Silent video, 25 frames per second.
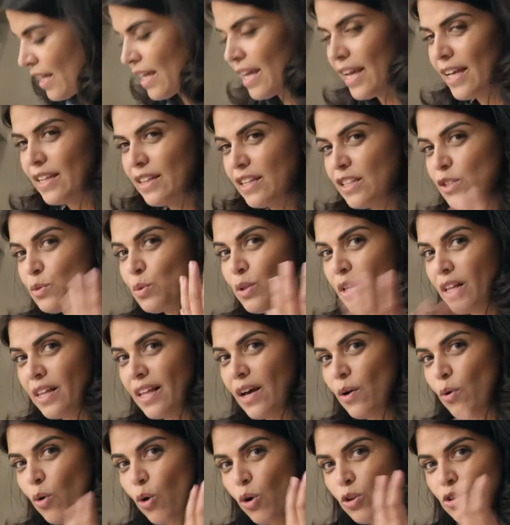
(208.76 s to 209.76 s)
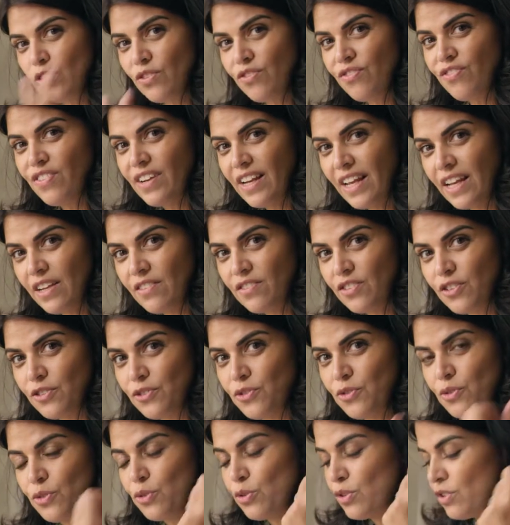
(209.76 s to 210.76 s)
And this will allow all the
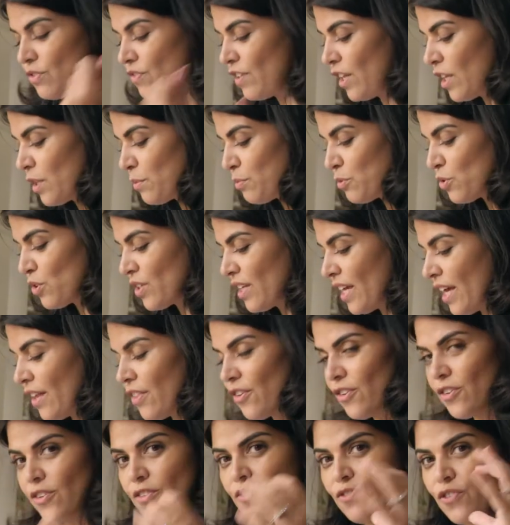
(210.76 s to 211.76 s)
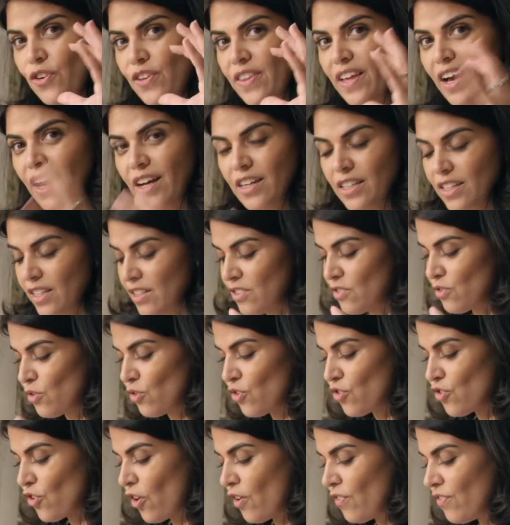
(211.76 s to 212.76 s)
flavors to develop together, for the onions
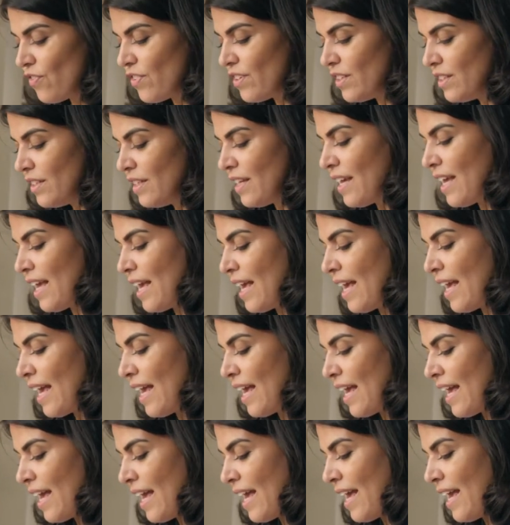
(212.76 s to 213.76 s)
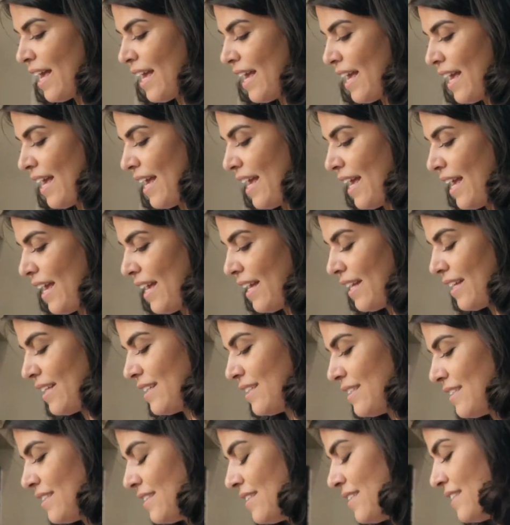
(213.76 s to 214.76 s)
to soften,
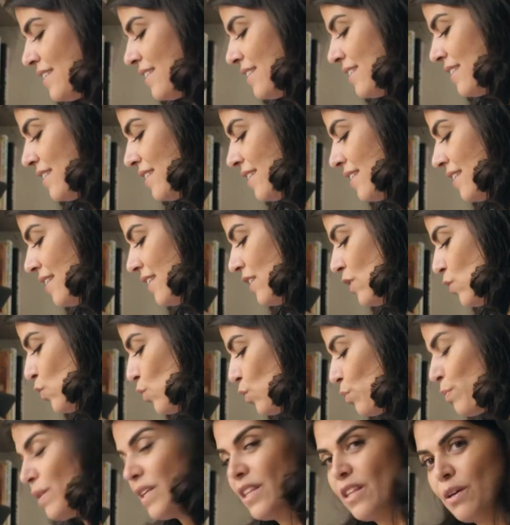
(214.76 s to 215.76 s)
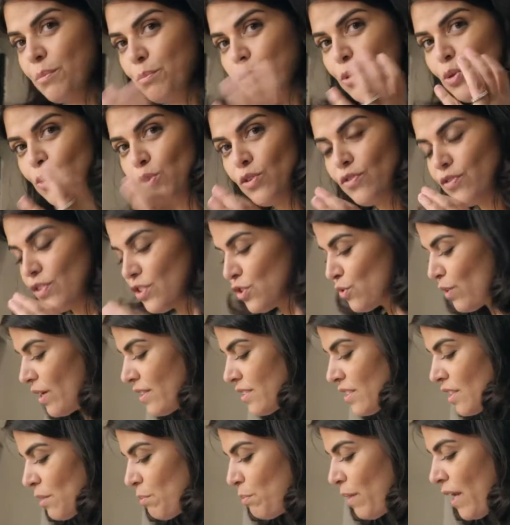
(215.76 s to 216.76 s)
and this will be the beautiful
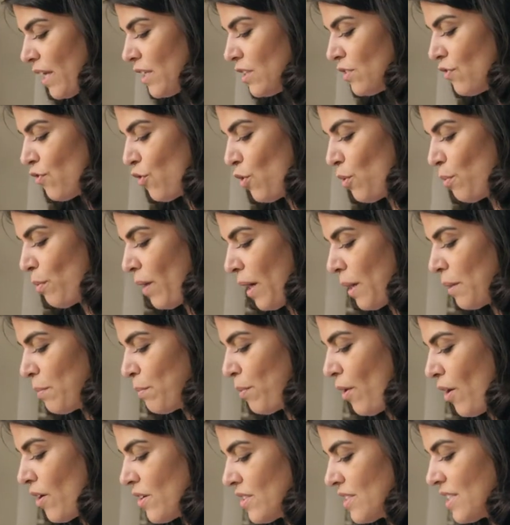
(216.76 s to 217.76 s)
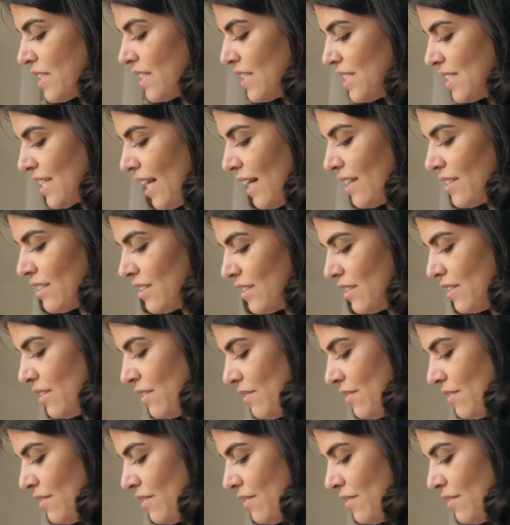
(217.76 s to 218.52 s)
dressing base for my parsley salad.